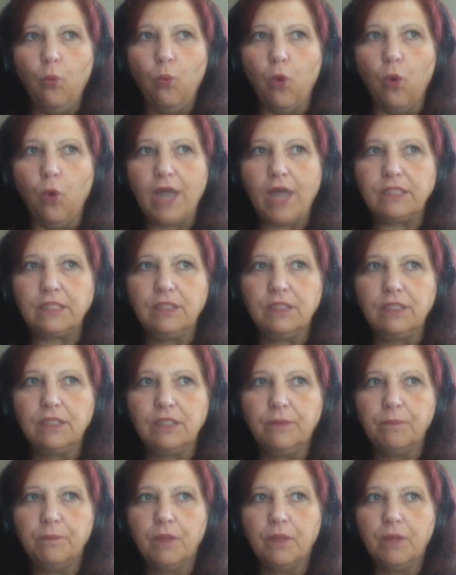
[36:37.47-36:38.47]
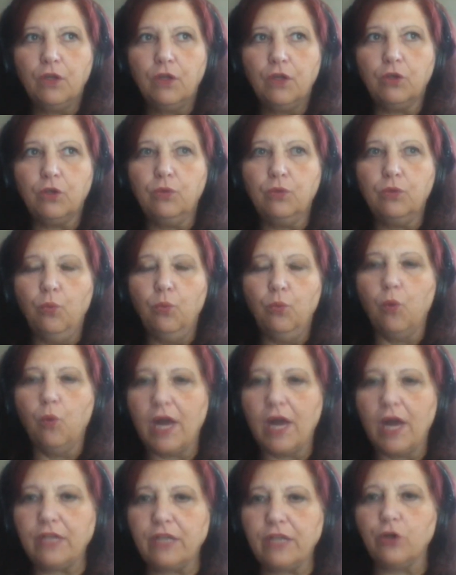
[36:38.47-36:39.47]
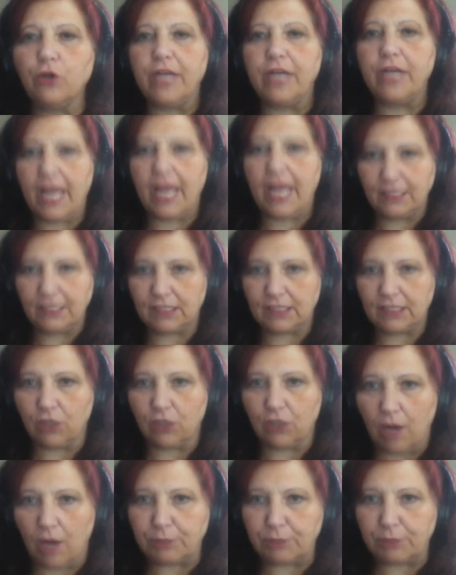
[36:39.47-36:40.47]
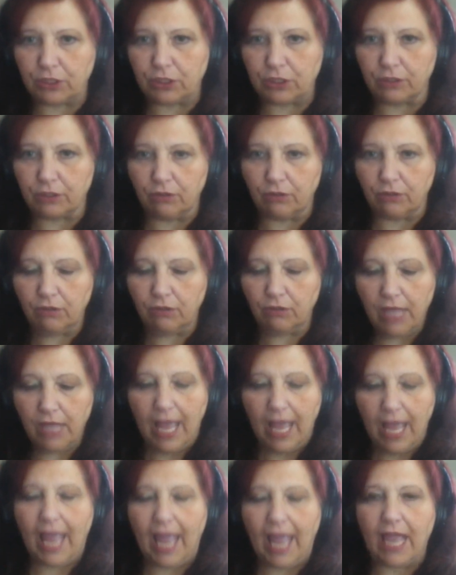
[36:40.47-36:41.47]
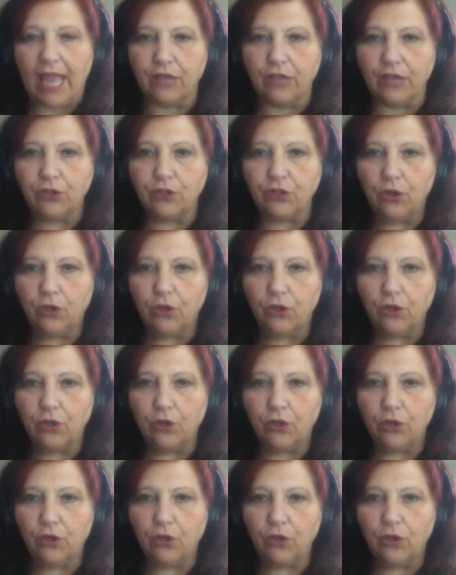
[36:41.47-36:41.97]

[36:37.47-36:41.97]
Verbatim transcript: what what creates the crop circle, and